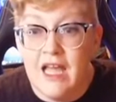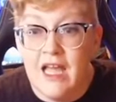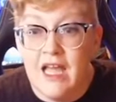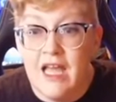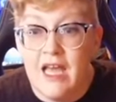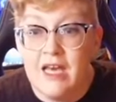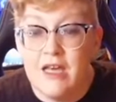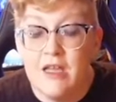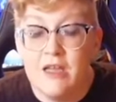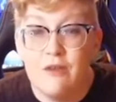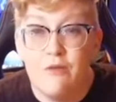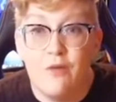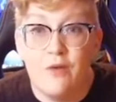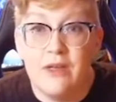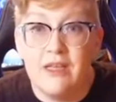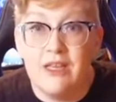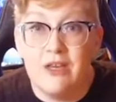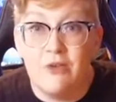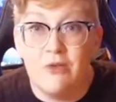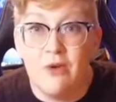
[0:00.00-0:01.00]
And for
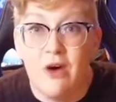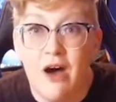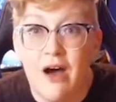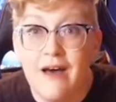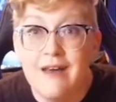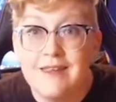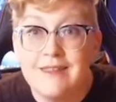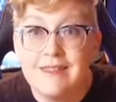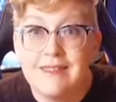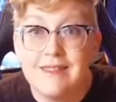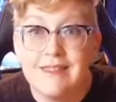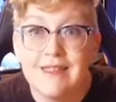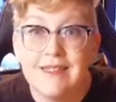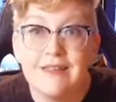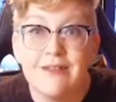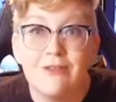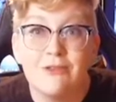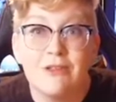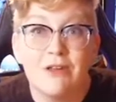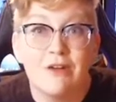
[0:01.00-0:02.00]
you hot
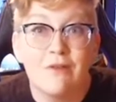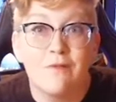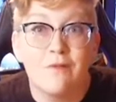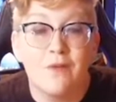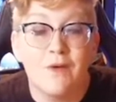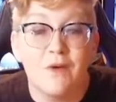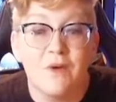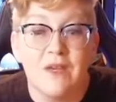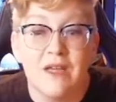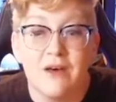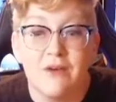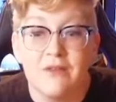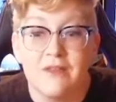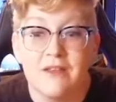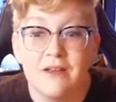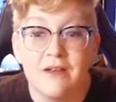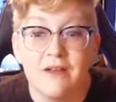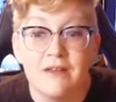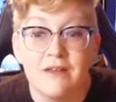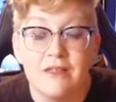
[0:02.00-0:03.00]
single nerd folk out
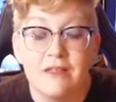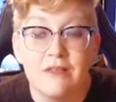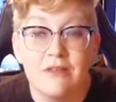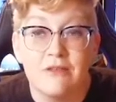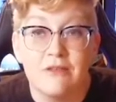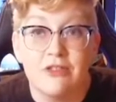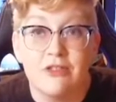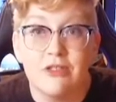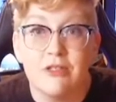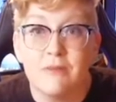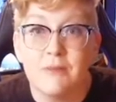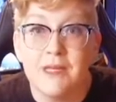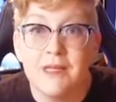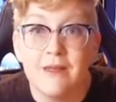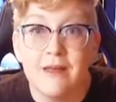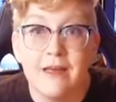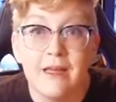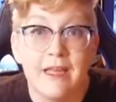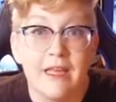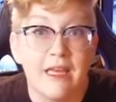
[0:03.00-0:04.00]
there, you shouldn't be
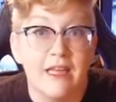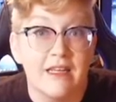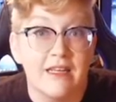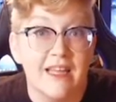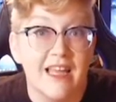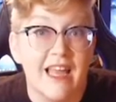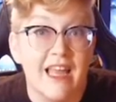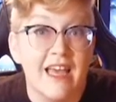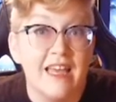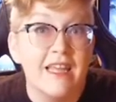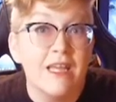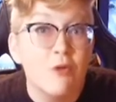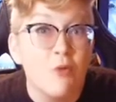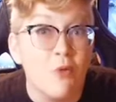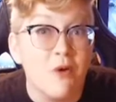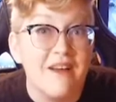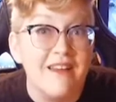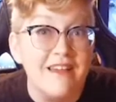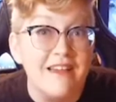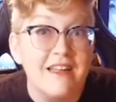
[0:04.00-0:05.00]
letting
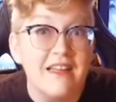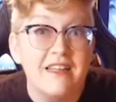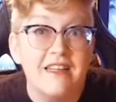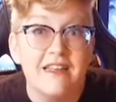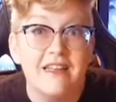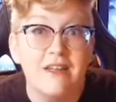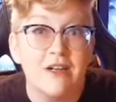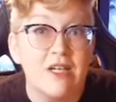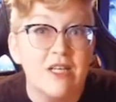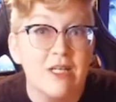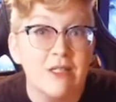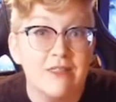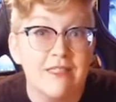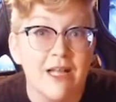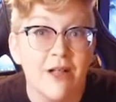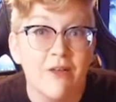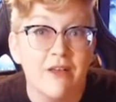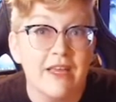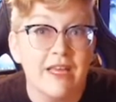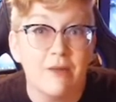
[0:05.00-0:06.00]
anyone near your
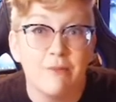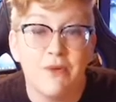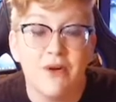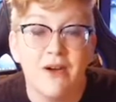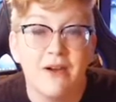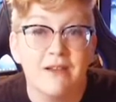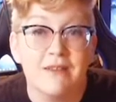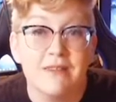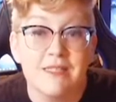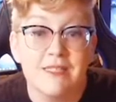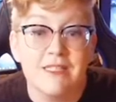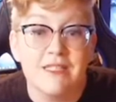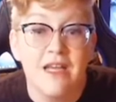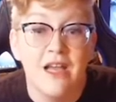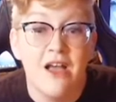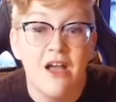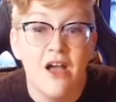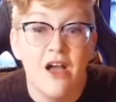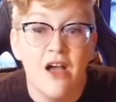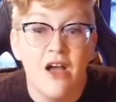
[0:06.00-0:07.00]
delicate parts
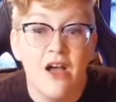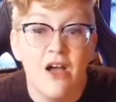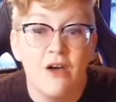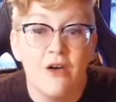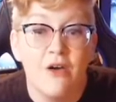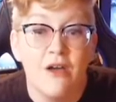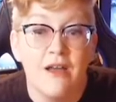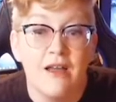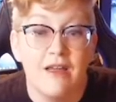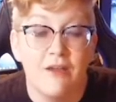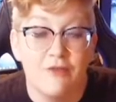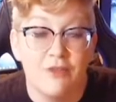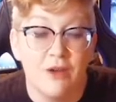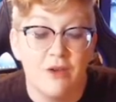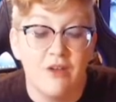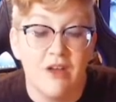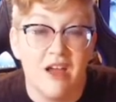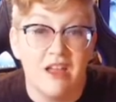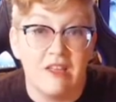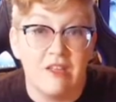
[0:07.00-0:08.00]
if they're
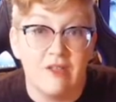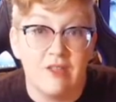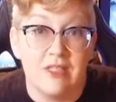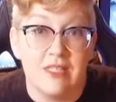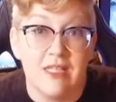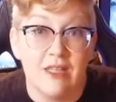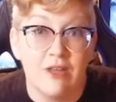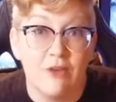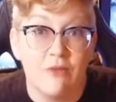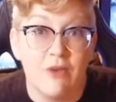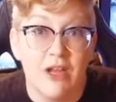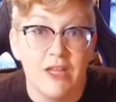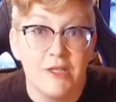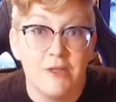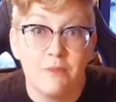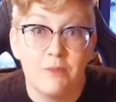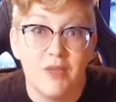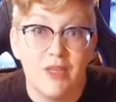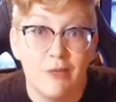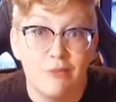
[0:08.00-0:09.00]
not using the right
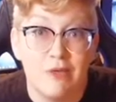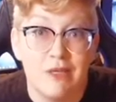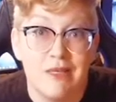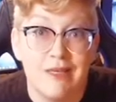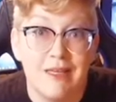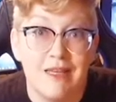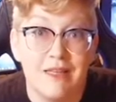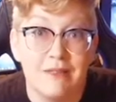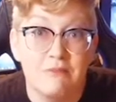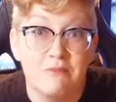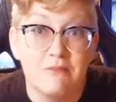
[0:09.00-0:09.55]
PPE.